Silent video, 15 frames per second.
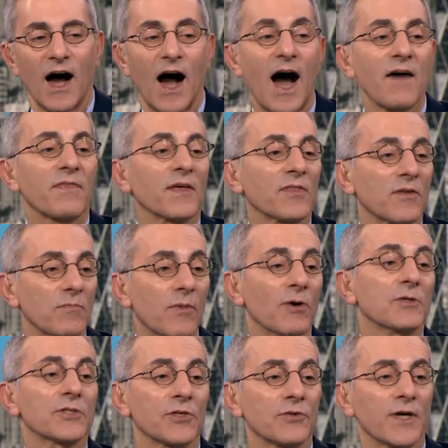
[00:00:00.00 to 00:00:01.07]
I think the
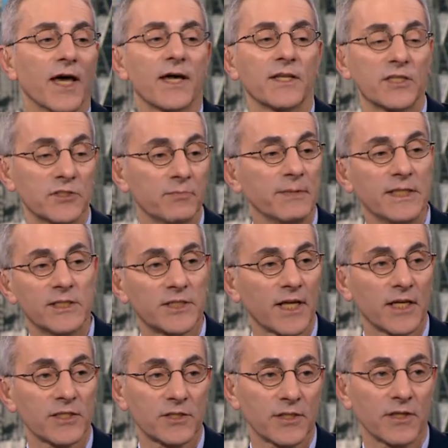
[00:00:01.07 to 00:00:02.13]
most you'll get is means
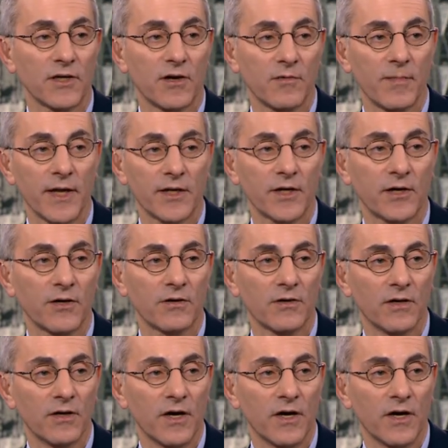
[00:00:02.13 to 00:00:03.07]
testing on Medicare.